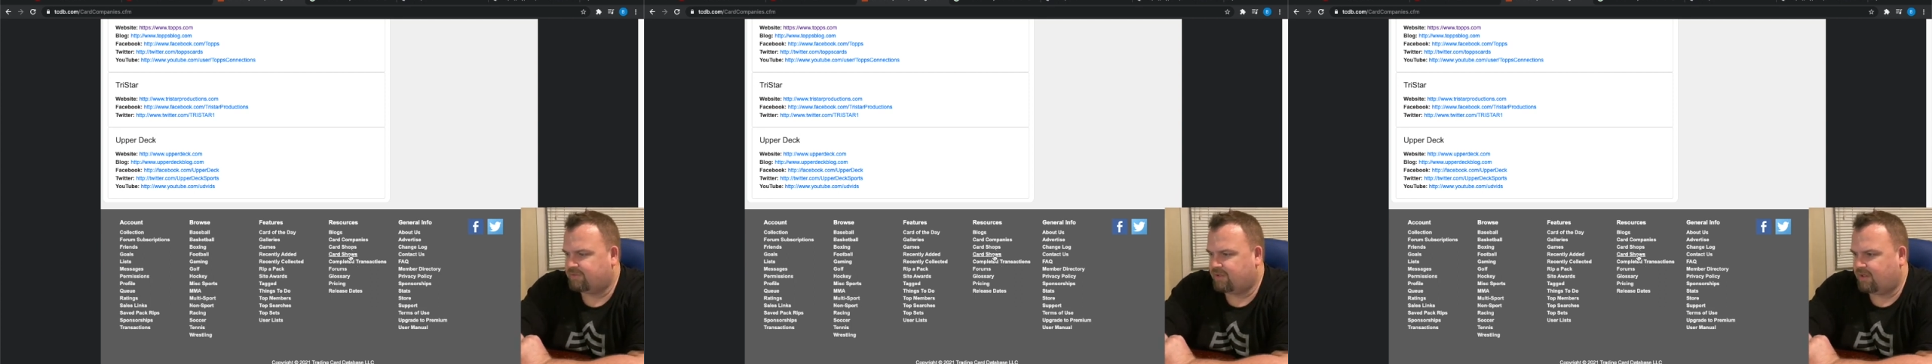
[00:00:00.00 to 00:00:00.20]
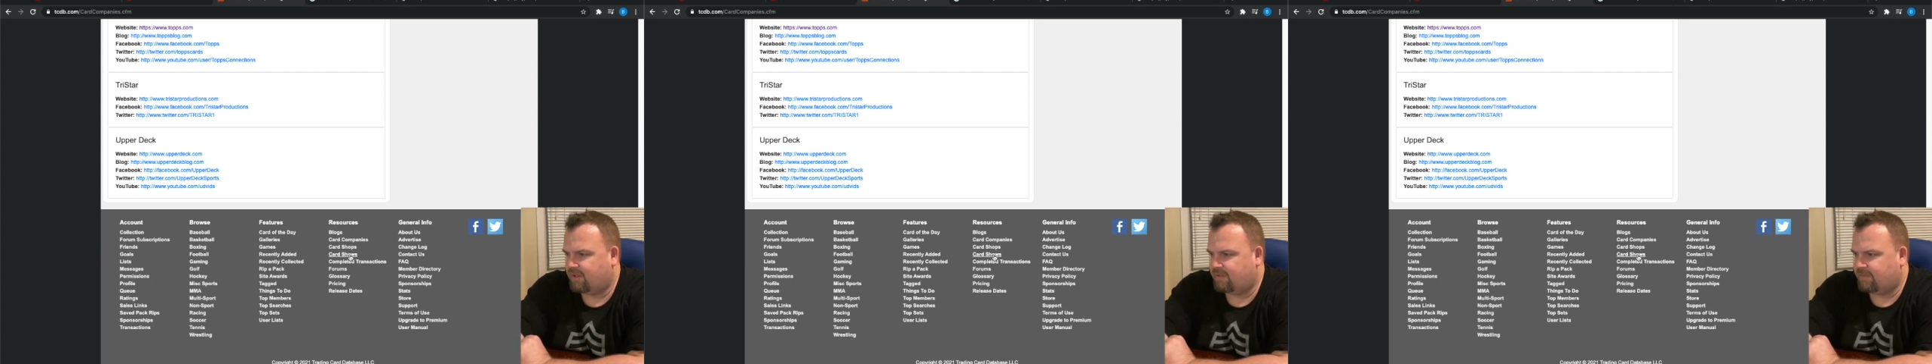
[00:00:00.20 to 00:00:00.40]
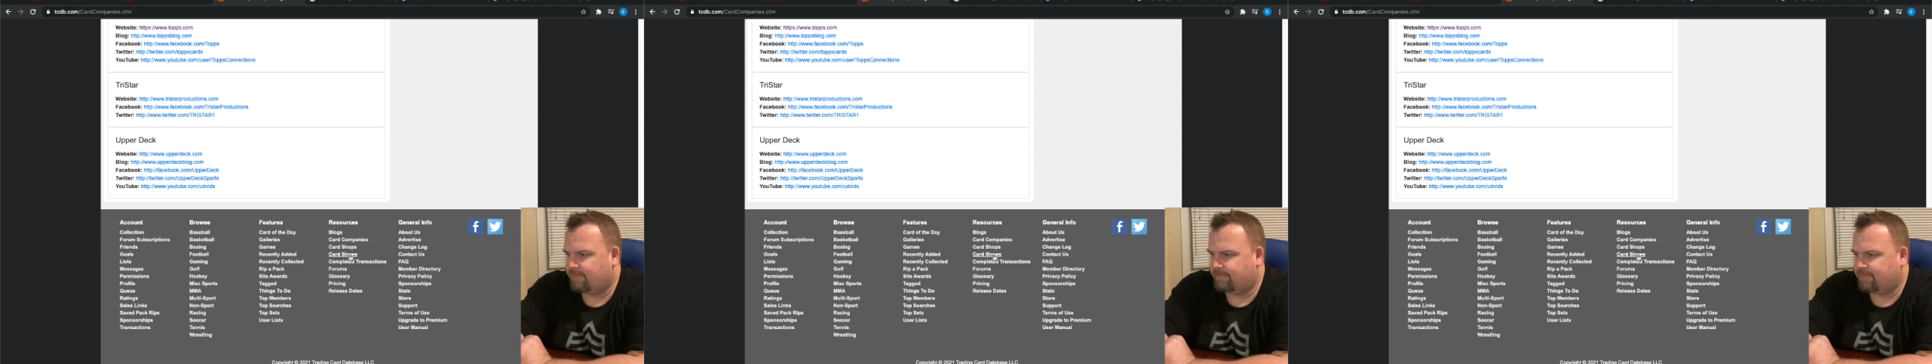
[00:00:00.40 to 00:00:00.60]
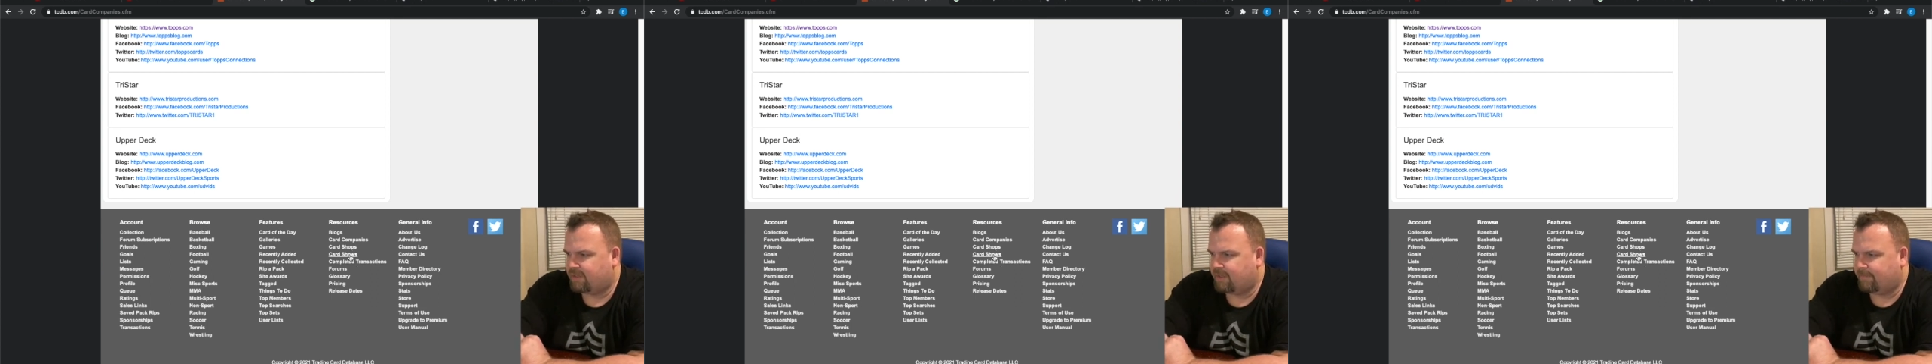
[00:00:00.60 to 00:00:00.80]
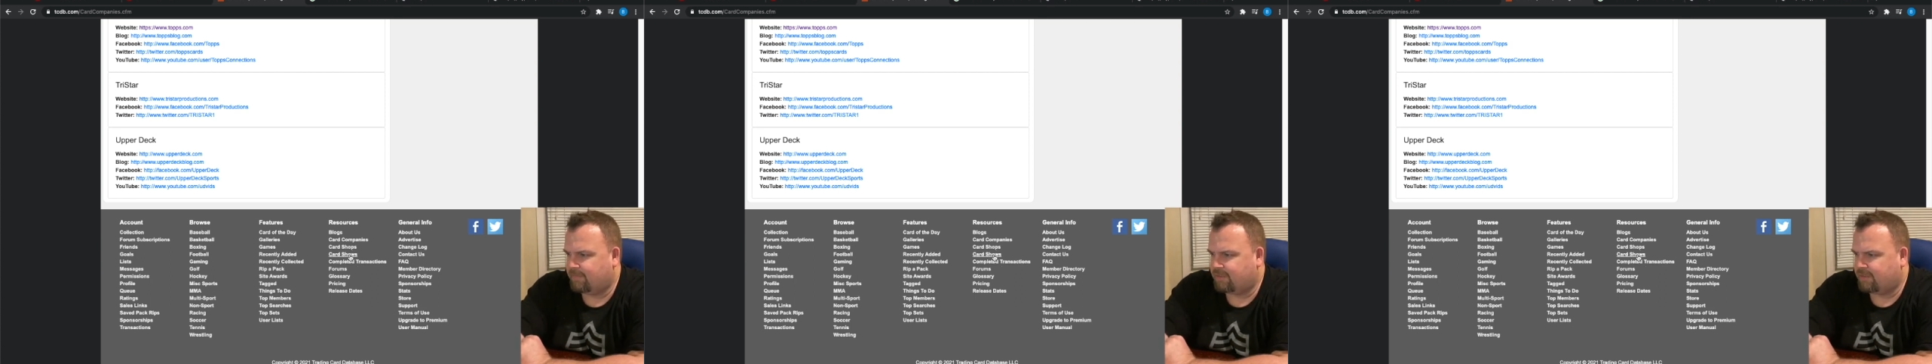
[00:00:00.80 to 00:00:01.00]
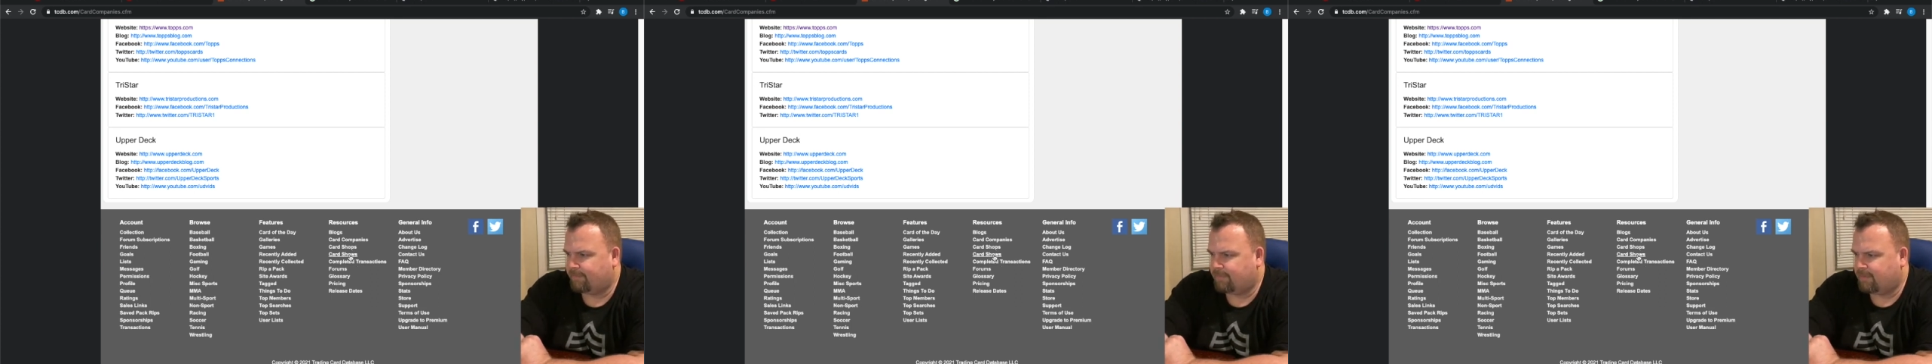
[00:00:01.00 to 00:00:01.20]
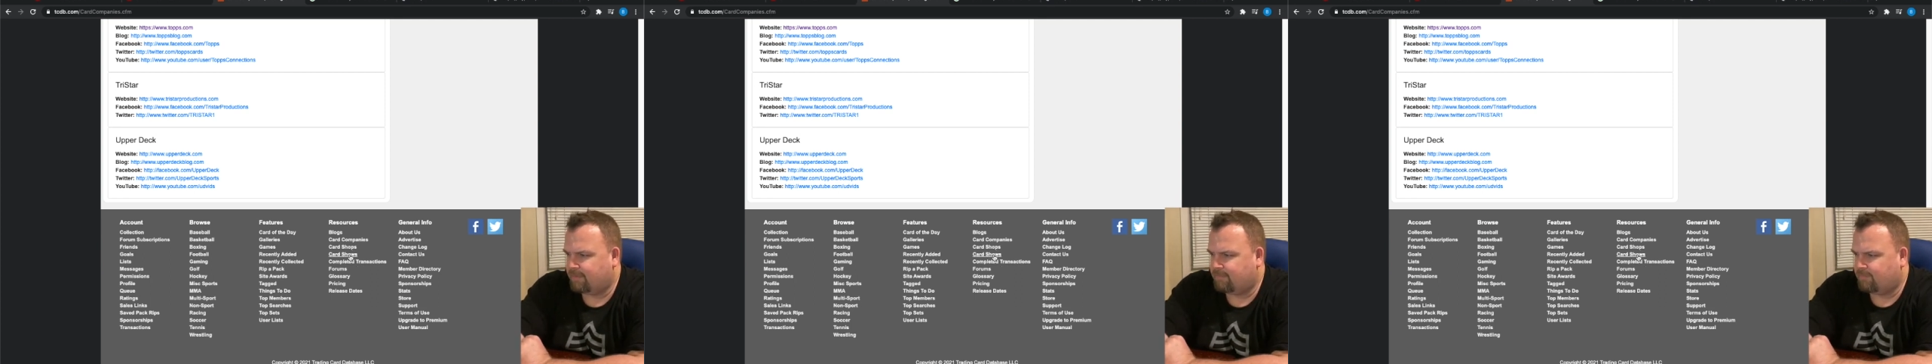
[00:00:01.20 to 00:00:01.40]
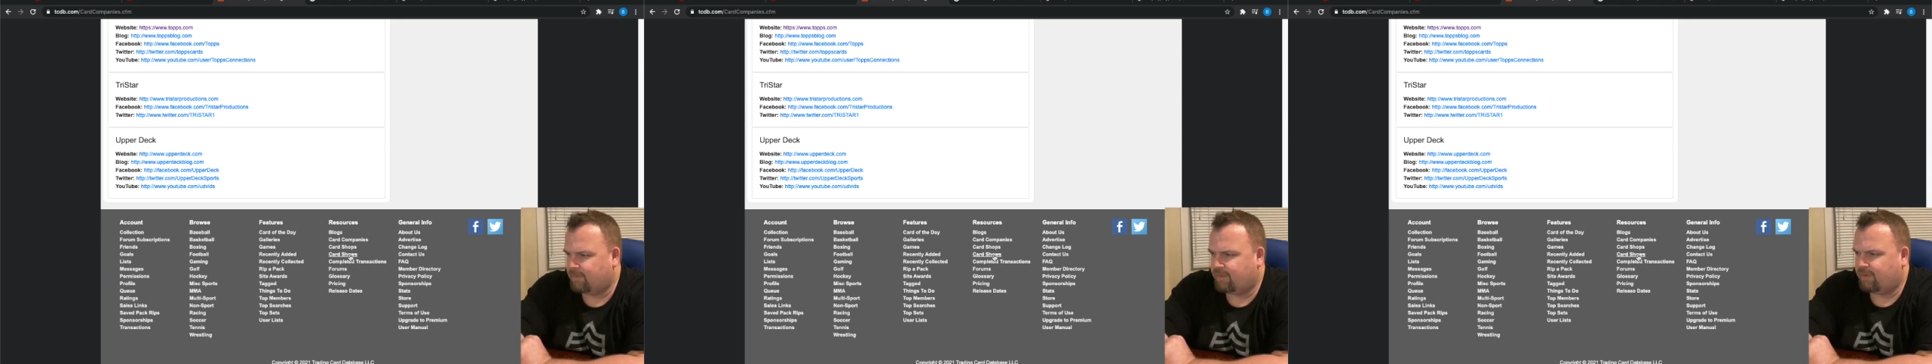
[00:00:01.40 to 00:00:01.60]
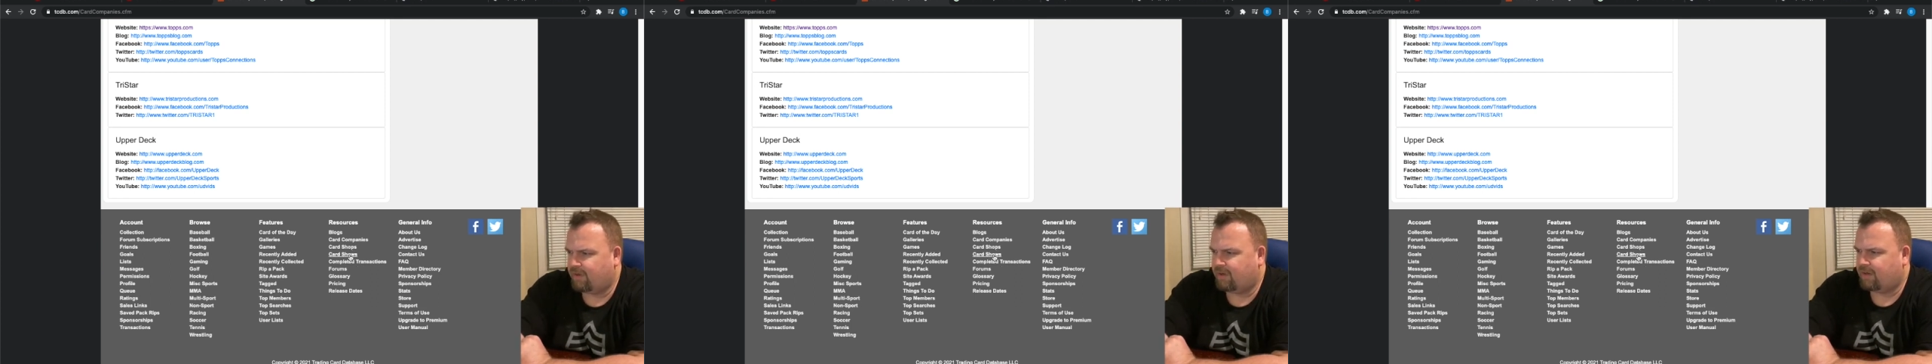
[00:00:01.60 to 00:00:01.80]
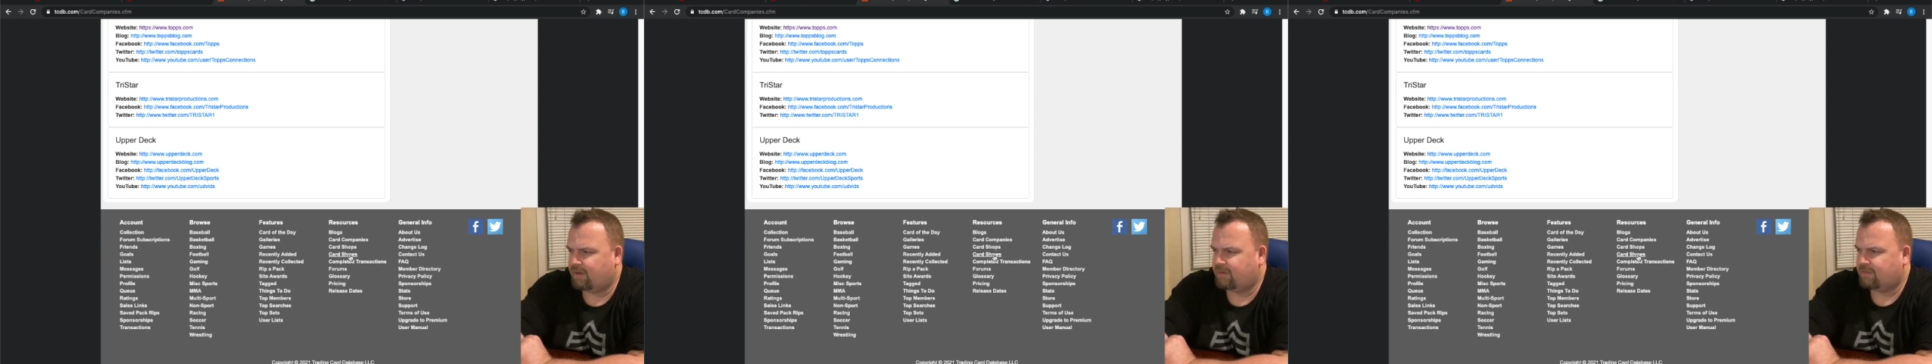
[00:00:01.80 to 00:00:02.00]
that might be coming up on where they
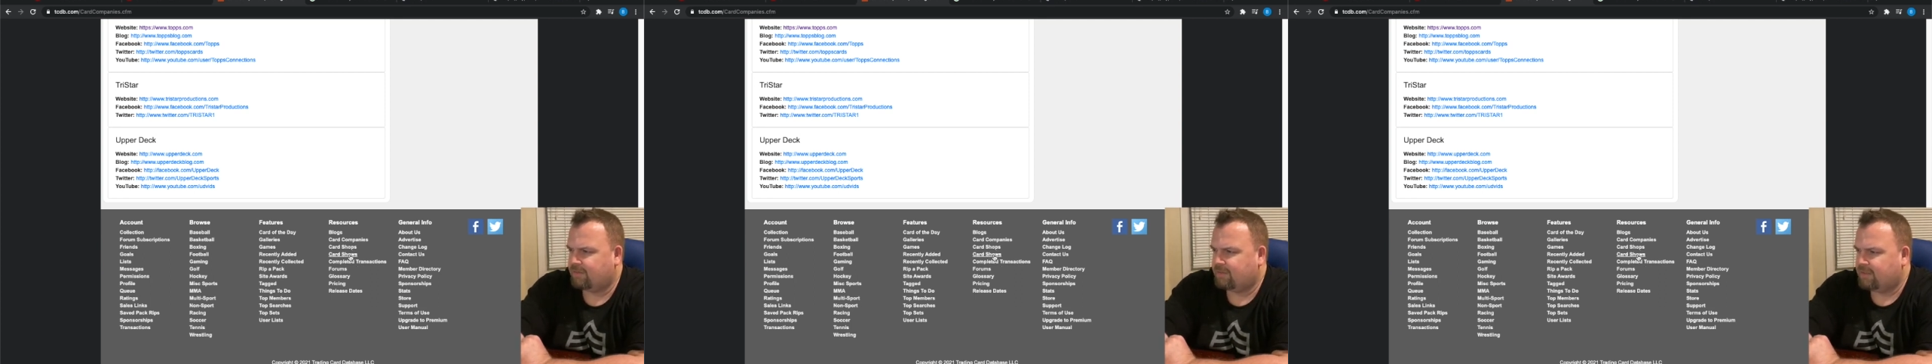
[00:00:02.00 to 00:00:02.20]
are.